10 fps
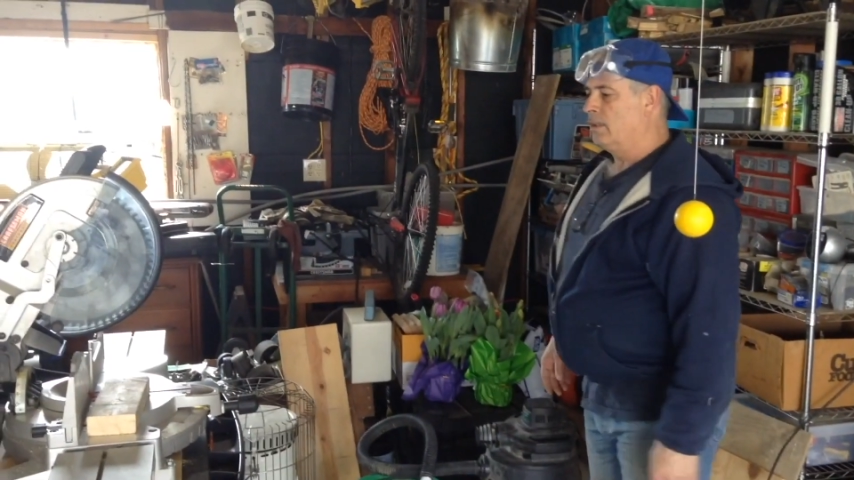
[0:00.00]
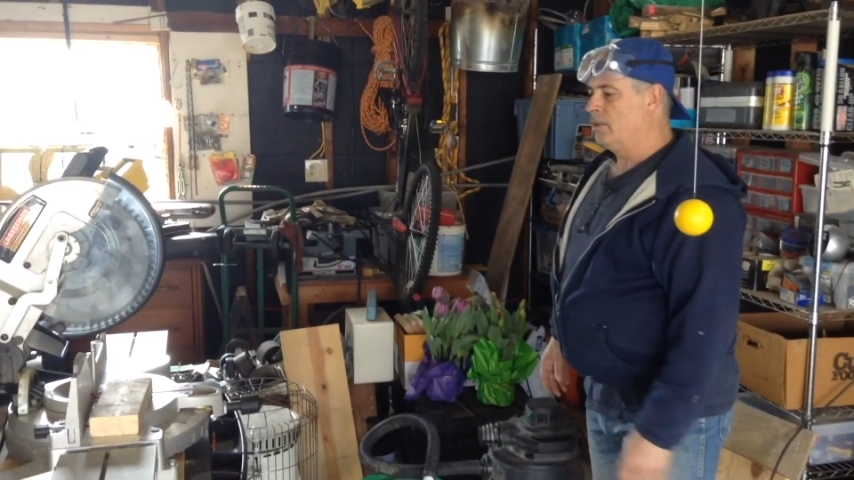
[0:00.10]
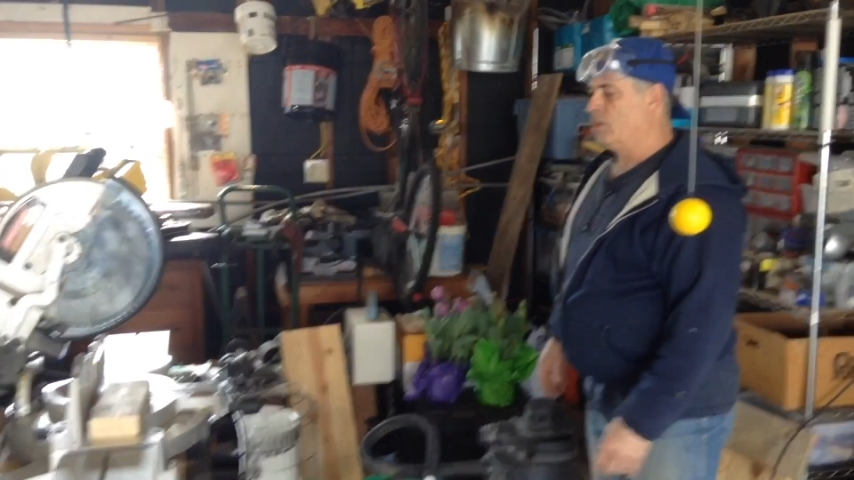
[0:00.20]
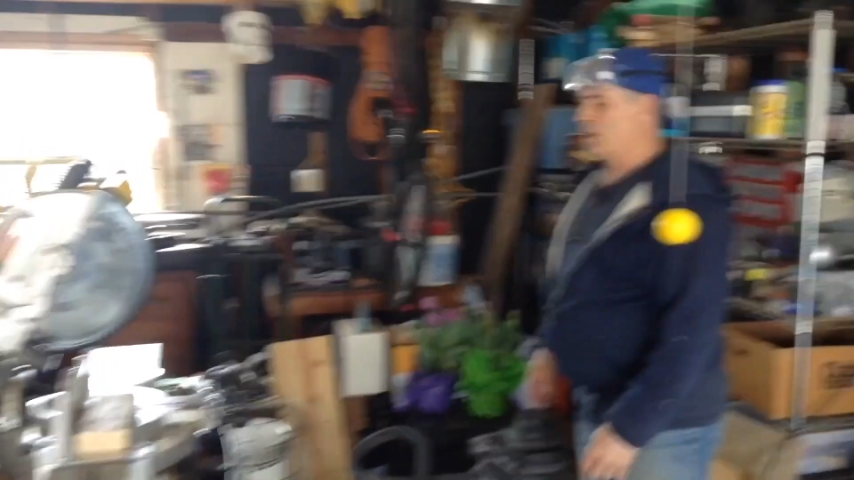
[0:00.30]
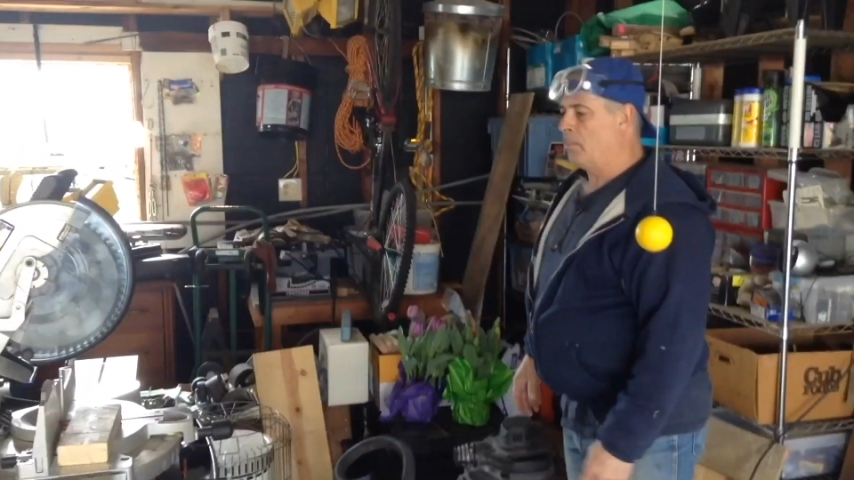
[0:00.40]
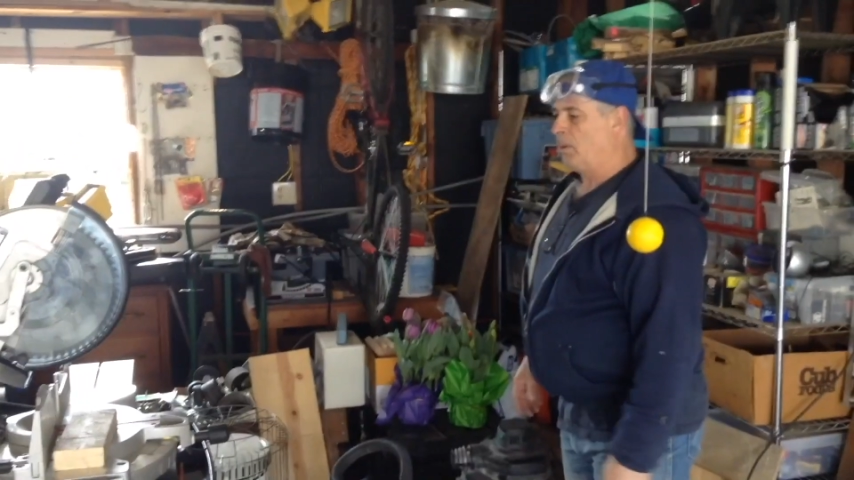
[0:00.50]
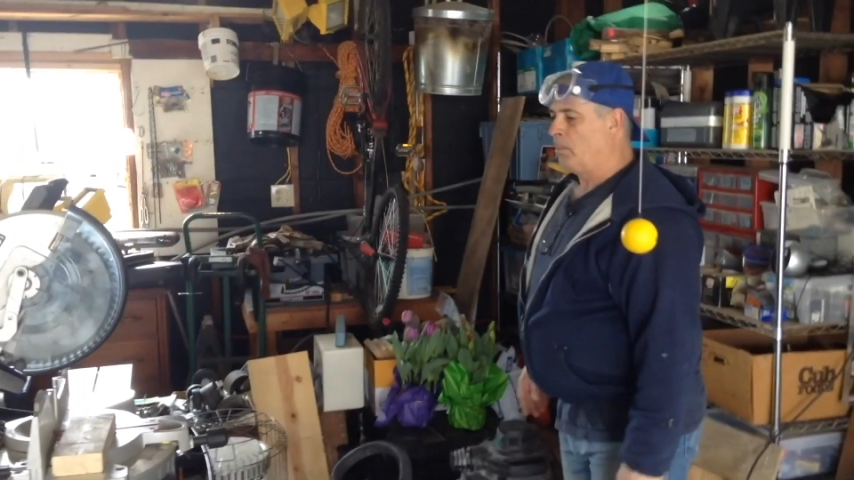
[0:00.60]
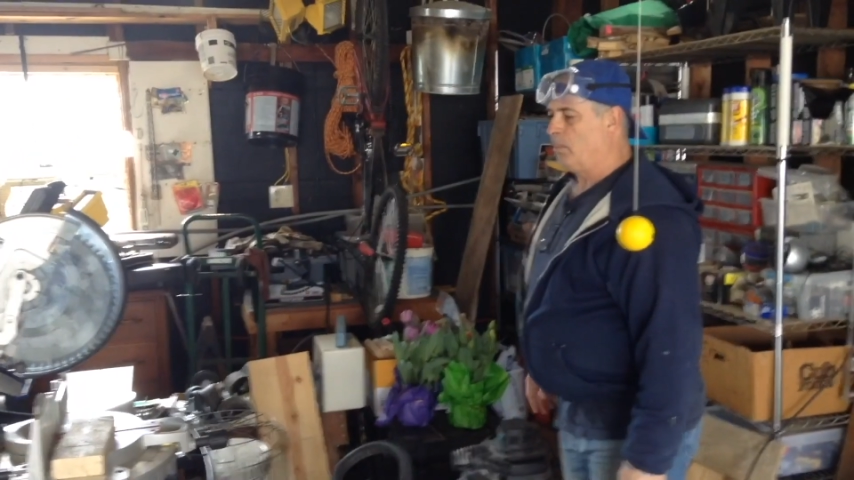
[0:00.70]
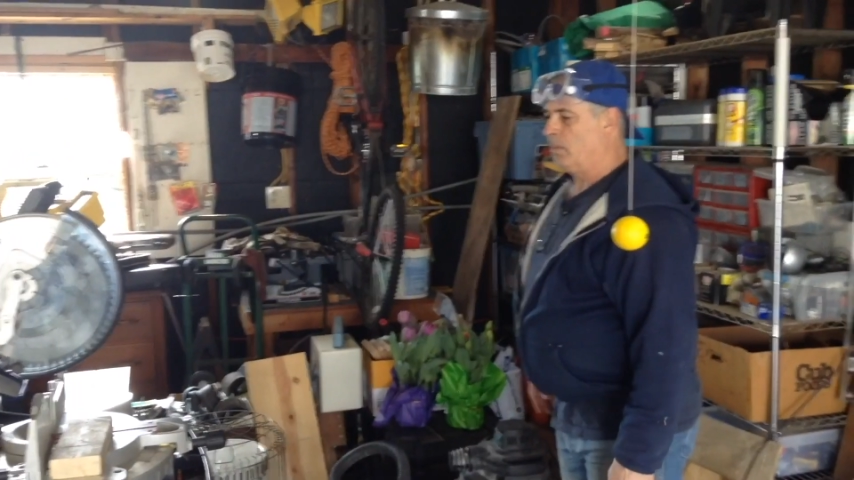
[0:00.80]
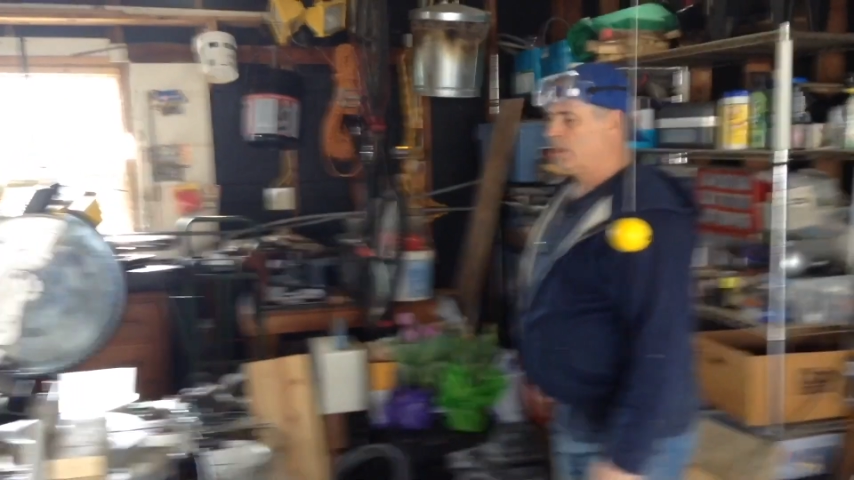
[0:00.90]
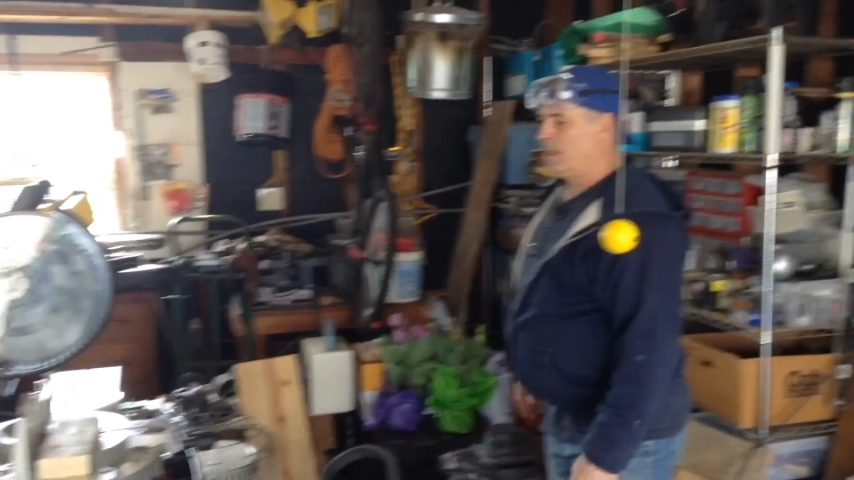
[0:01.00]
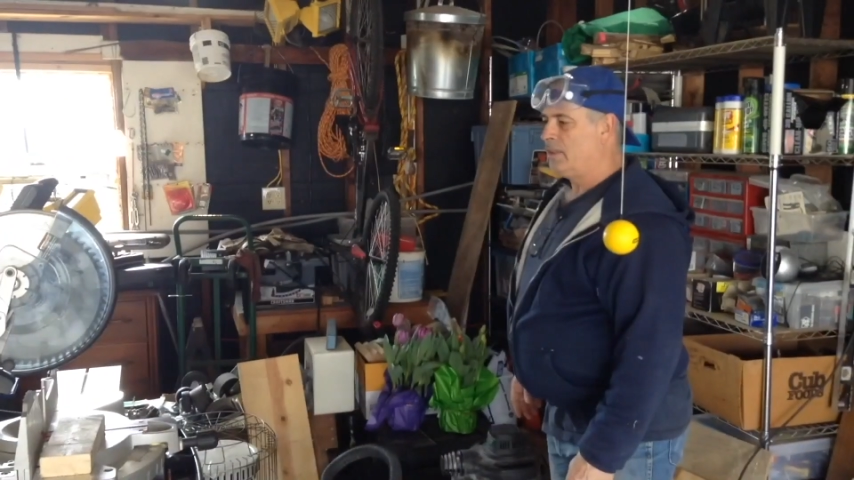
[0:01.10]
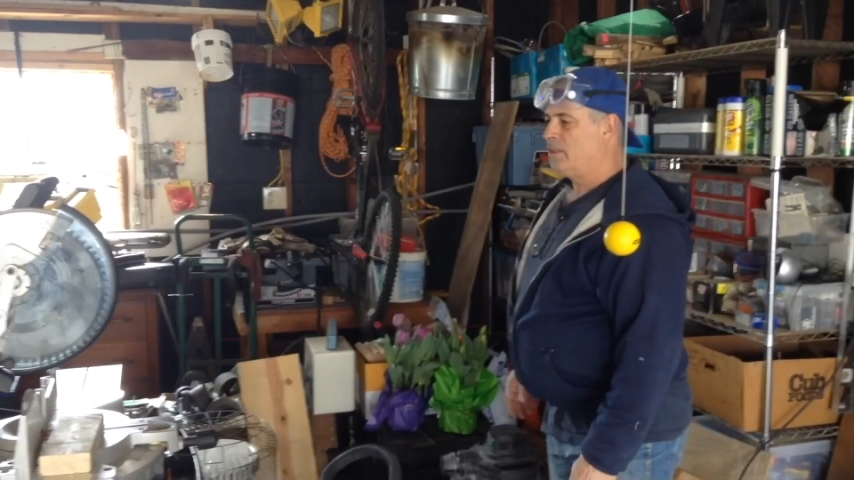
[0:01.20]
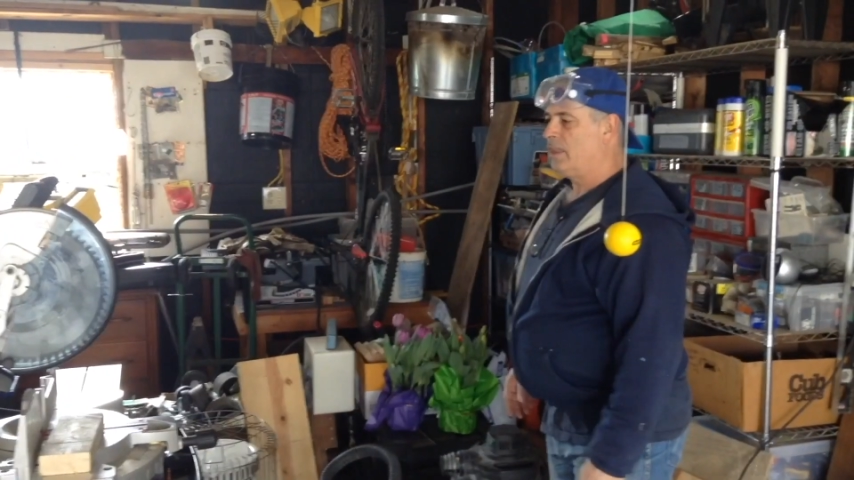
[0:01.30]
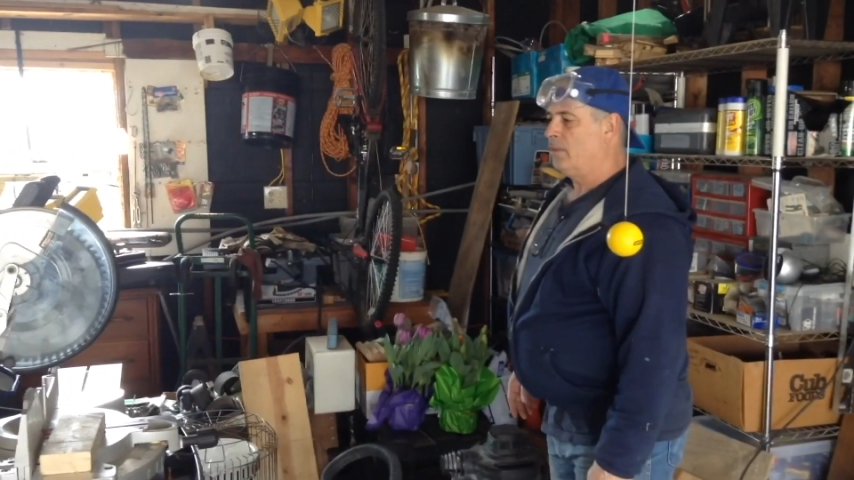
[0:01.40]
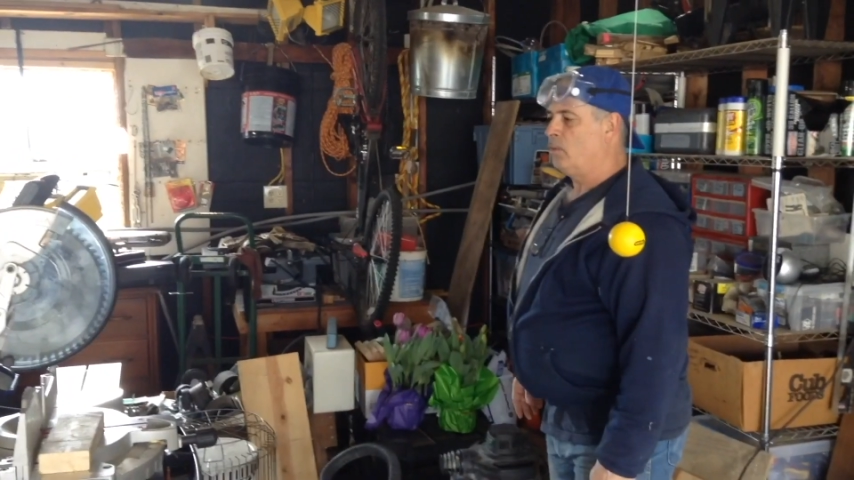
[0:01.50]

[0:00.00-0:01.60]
Do a couple of cuts there,